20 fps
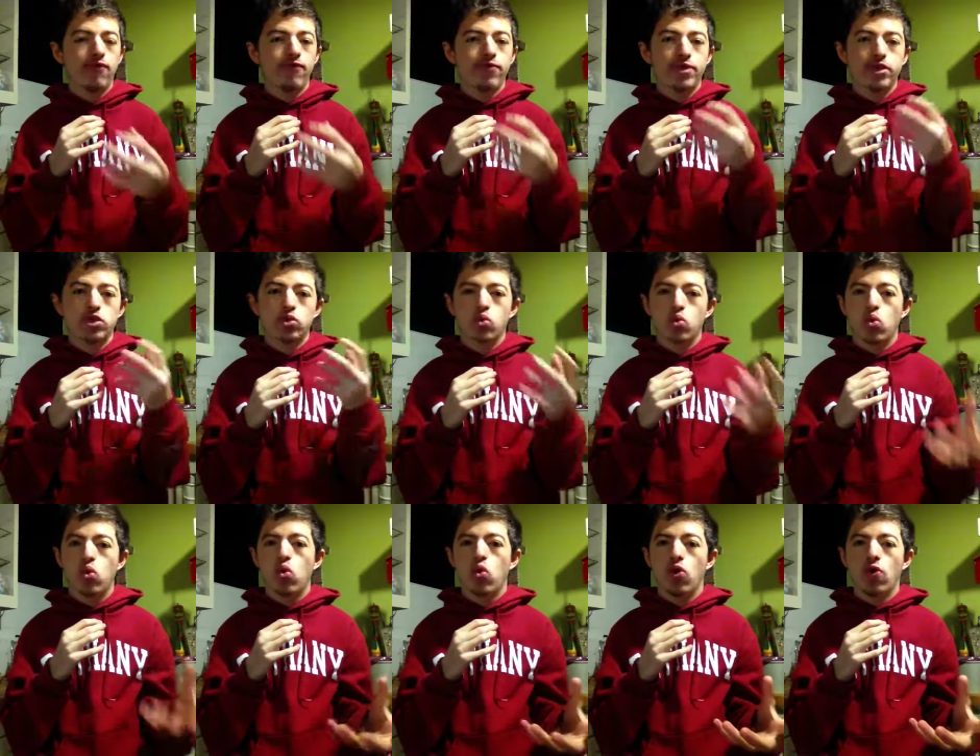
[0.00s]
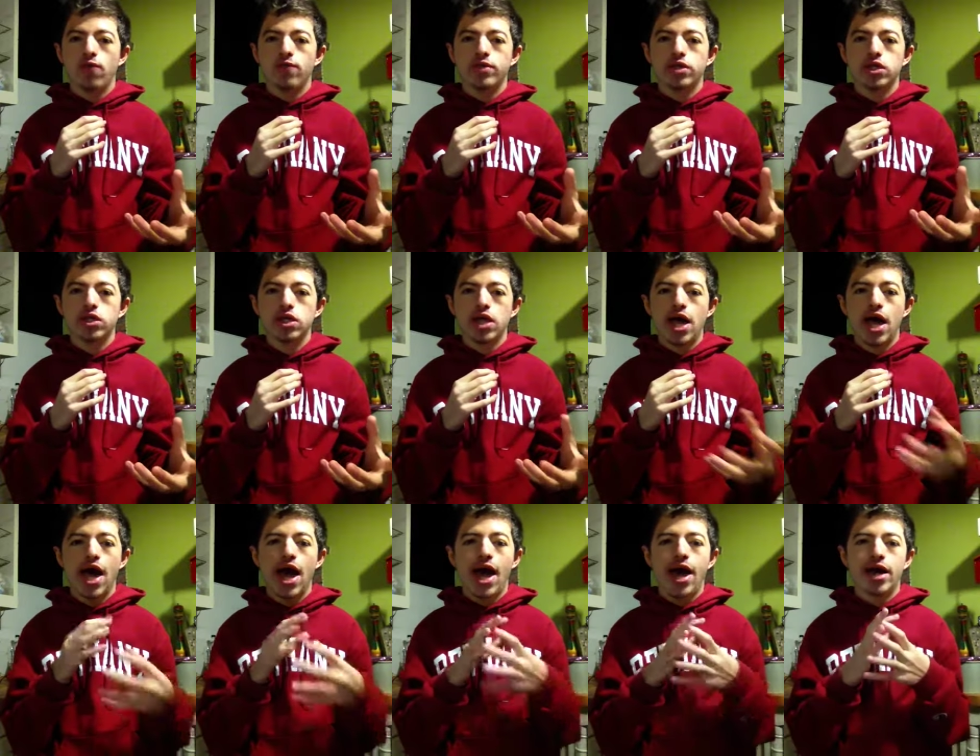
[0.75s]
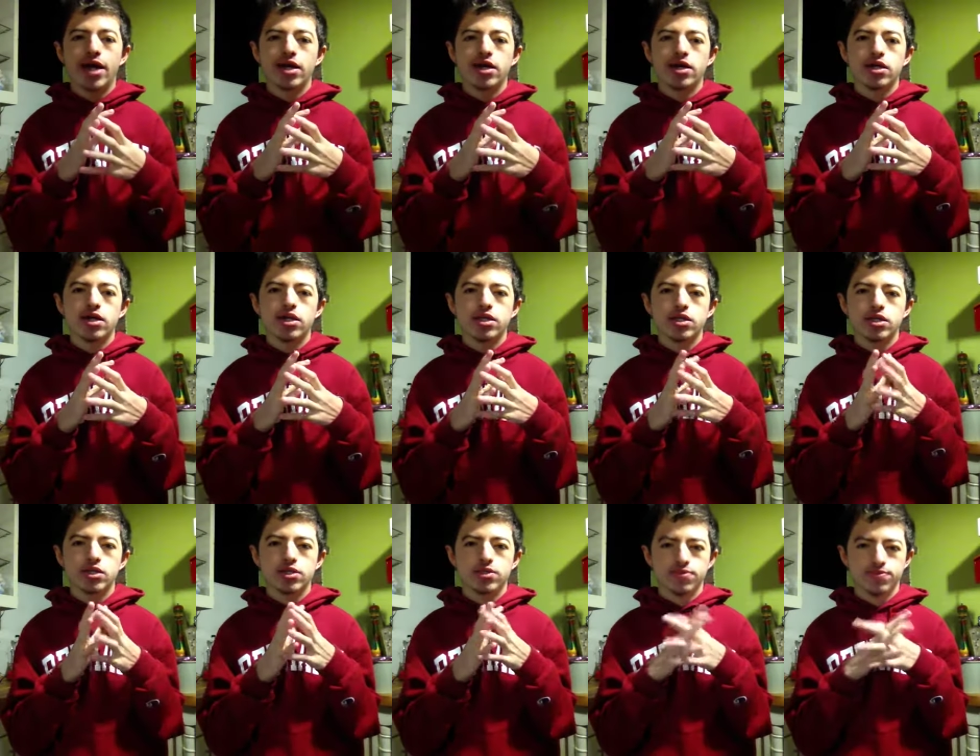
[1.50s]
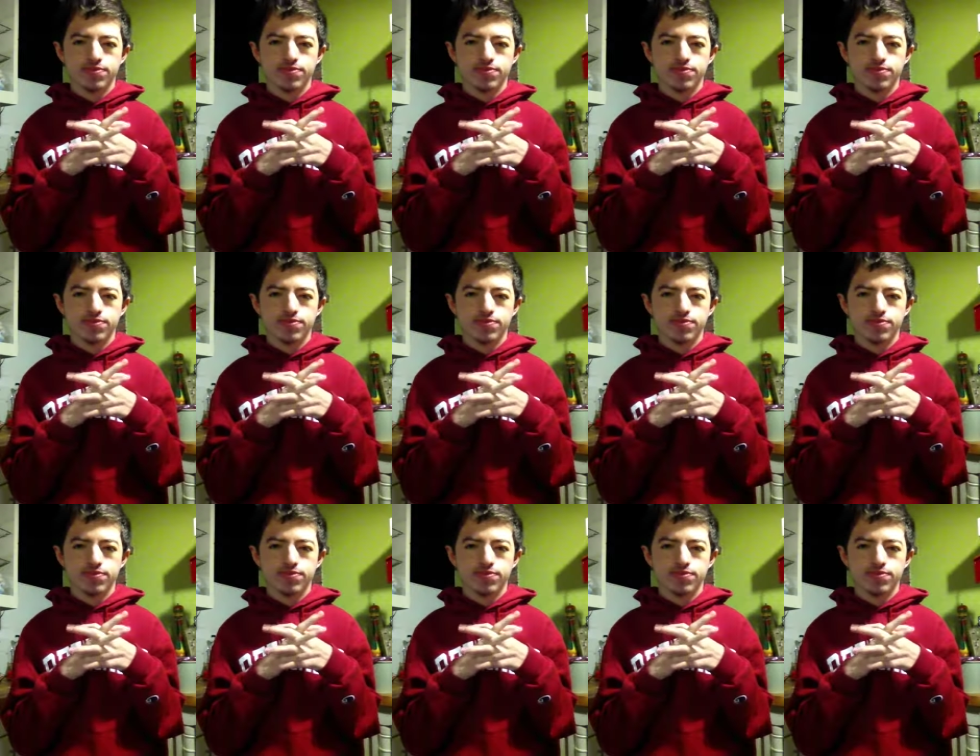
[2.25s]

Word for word: for the dwarves and